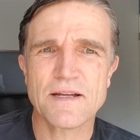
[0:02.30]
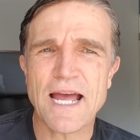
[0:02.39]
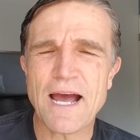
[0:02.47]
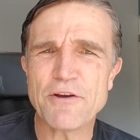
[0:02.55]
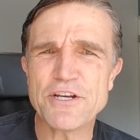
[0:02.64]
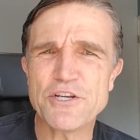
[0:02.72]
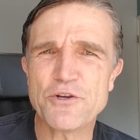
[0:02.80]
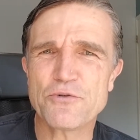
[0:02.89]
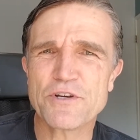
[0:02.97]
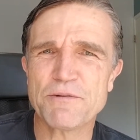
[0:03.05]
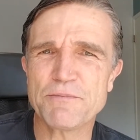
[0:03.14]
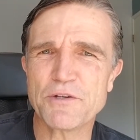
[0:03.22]
How can you
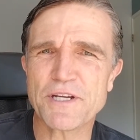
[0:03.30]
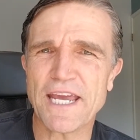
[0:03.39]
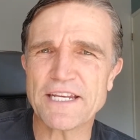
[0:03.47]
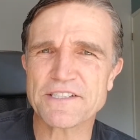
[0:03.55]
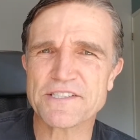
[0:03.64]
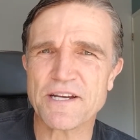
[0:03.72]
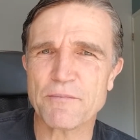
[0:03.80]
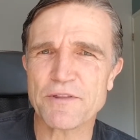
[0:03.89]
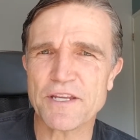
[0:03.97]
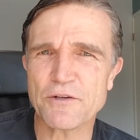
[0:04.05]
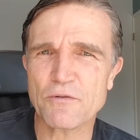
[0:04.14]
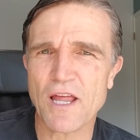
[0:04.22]
communicate to someone
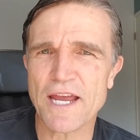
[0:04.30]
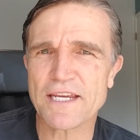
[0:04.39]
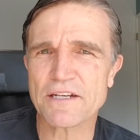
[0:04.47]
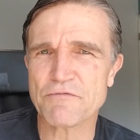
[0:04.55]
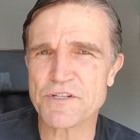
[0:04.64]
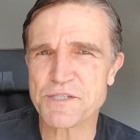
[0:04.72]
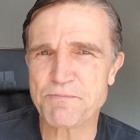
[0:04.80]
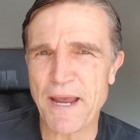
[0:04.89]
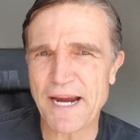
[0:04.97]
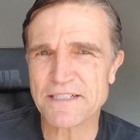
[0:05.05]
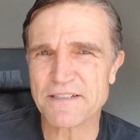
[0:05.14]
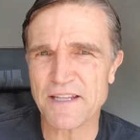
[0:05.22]
that you like and
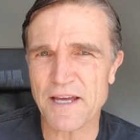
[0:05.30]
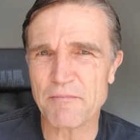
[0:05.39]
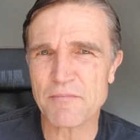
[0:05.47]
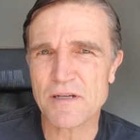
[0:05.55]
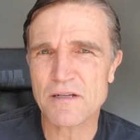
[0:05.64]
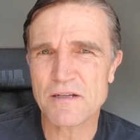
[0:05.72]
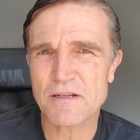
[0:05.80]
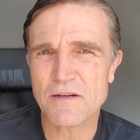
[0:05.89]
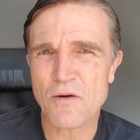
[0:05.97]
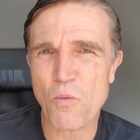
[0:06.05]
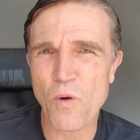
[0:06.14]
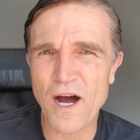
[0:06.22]
respect them
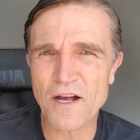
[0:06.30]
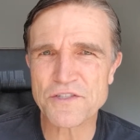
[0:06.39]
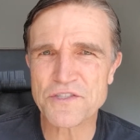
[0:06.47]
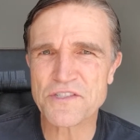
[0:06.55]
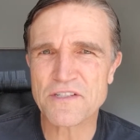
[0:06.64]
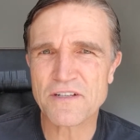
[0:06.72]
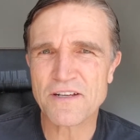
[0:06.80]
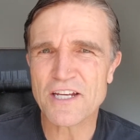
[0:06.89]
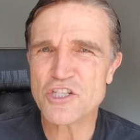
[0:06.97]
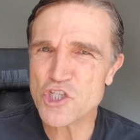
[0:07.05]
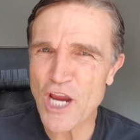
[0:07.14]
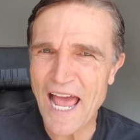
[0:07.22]
whilst
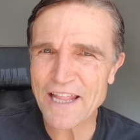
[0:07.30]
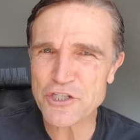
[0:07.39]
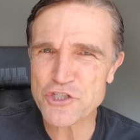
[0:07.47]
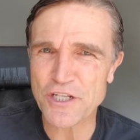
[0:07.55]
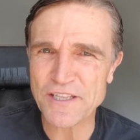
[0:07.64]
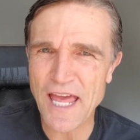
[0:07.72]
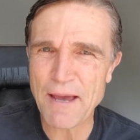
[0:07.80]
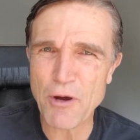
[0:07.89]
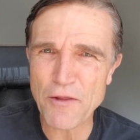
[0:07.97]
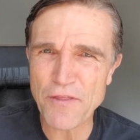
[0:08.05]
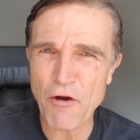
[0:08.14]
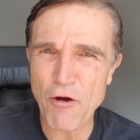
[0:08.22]
challenging them
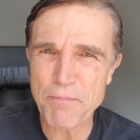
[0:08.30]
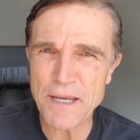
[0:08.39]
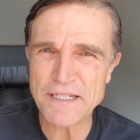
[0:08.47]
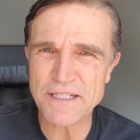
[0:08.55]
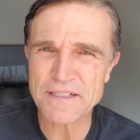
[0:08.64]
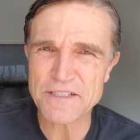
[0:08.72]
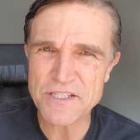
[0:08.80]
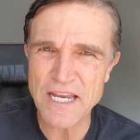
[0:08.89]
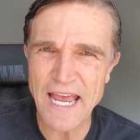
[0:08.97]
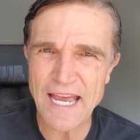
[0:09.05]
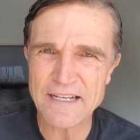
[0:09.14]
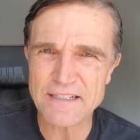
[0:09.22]
on their opinions
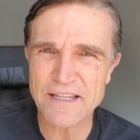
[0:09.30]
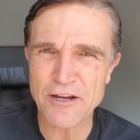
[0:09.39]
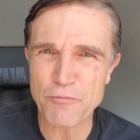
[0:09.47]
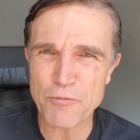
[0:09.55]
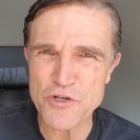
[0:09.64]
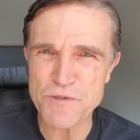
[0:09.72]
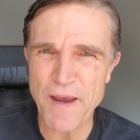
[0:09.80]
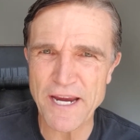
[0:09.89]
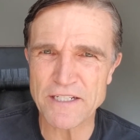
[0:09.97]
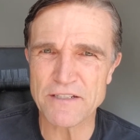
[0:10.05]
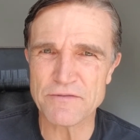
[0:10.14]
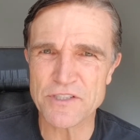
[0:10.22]
and their
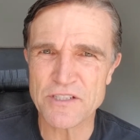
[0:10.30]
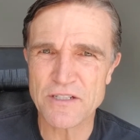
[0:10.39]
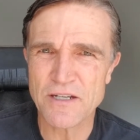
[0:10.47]
perspectives?